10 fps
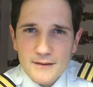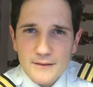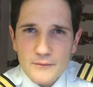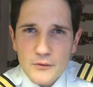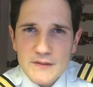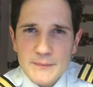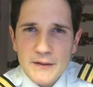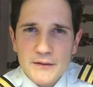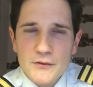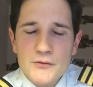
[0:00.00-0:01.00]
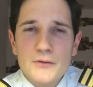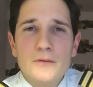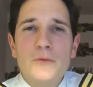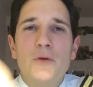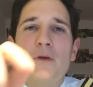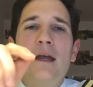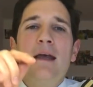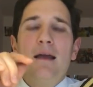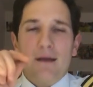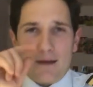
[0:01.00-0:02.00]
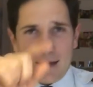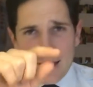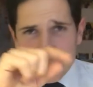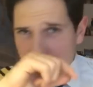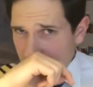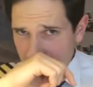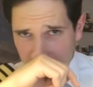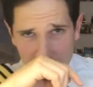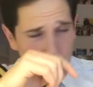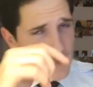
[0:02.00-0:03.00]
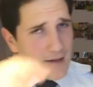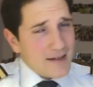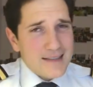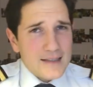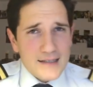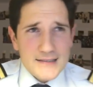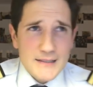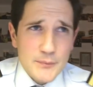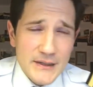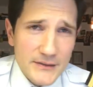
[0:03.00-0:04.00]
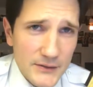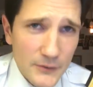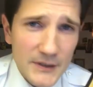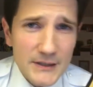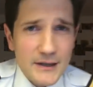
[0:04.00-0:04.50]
What was my usual route? Again, that's a classic passenger question.